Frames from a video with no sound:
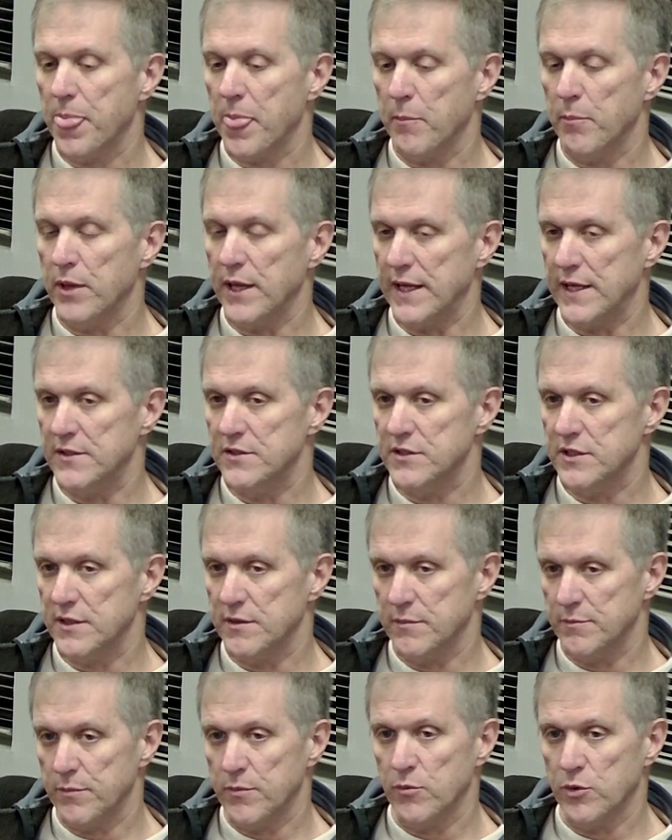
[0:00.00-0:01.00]
plans in.
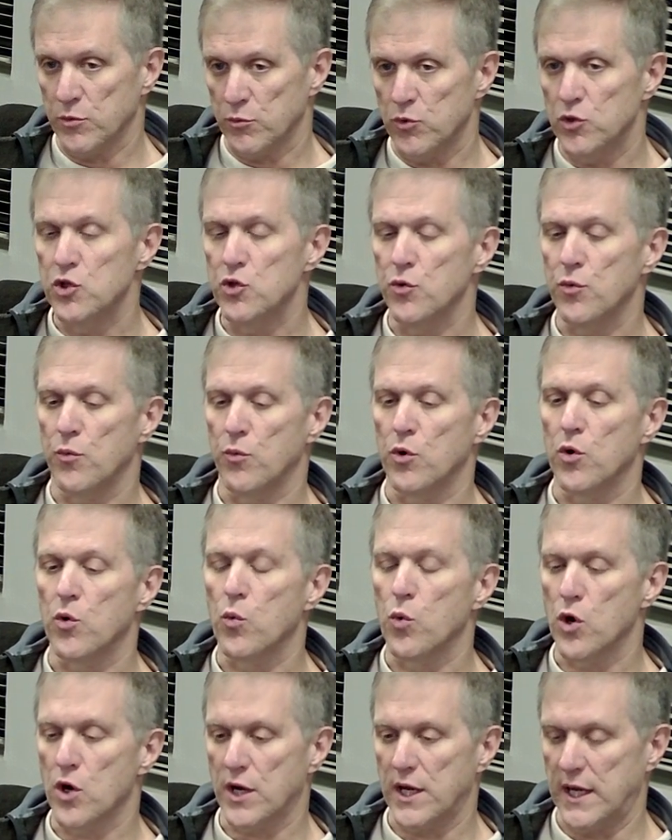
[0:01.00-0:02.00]
We're
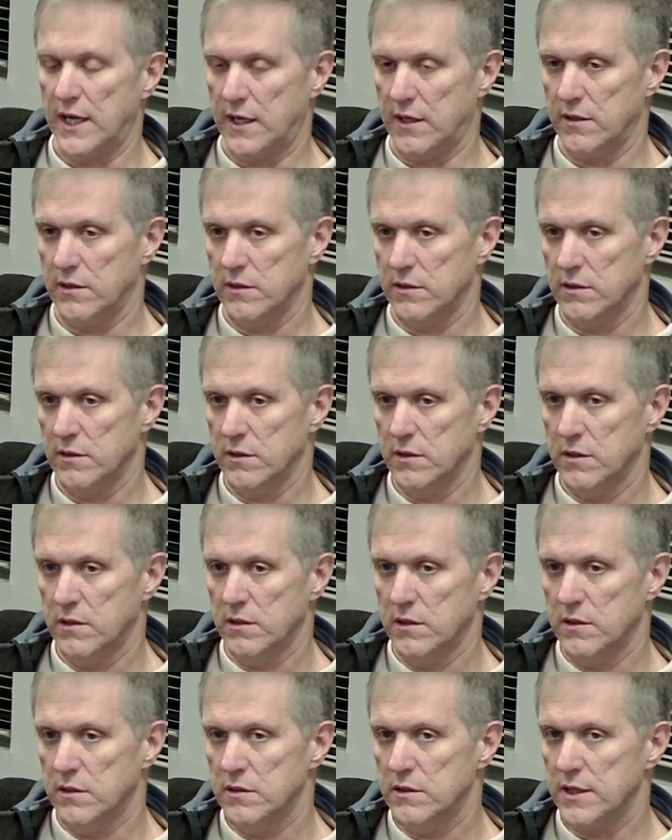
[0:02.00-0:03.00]
working
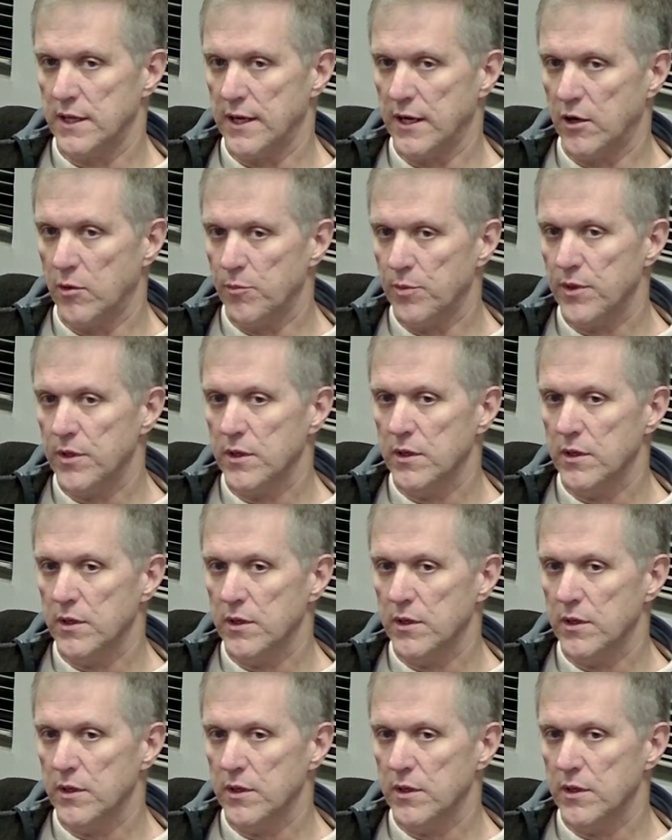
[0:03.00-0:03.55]
to help